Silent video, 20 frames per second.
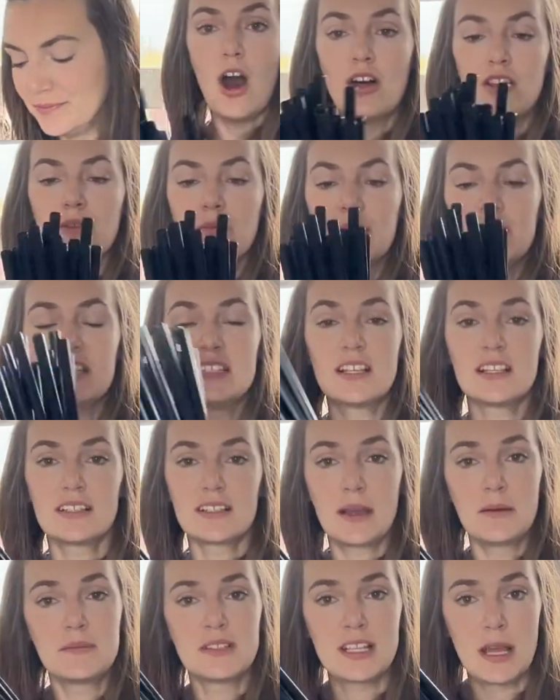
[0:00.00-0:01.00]
All the
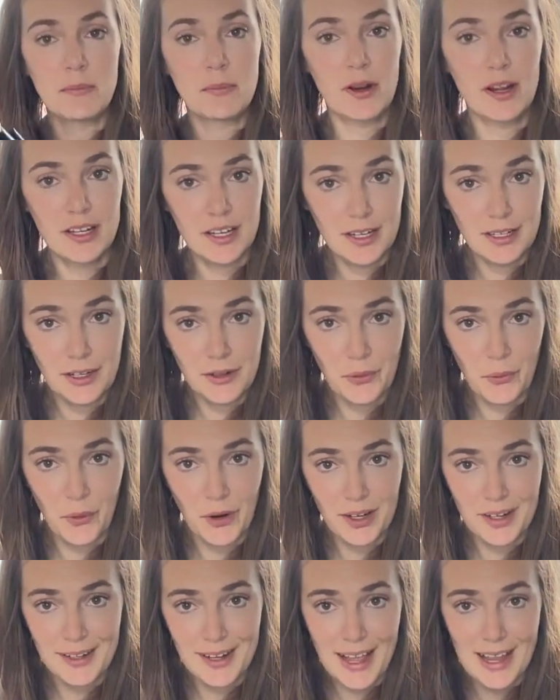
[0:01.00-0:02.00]
pieces come separated and
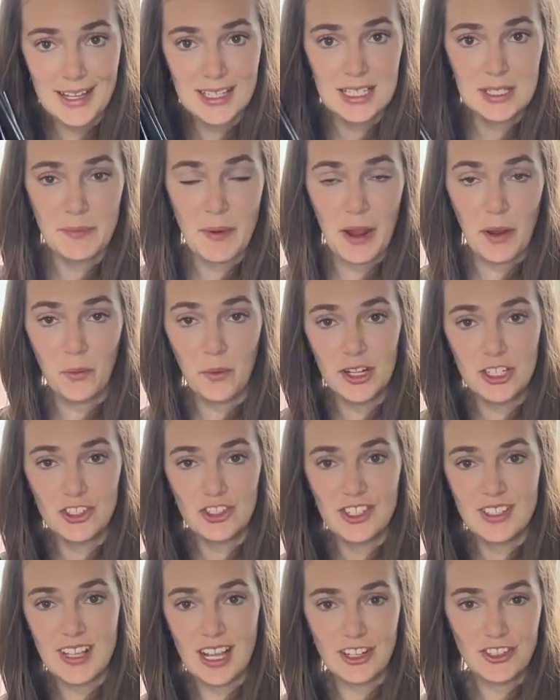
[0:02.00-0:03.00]
organized by
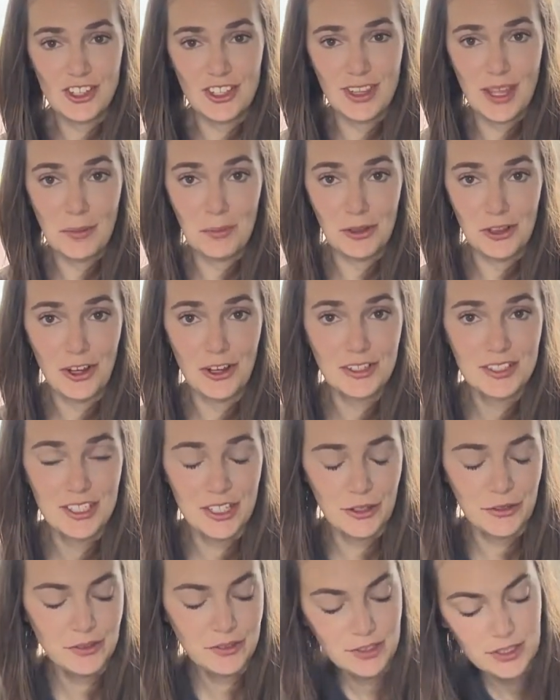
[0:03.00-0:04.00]
which section they belong to.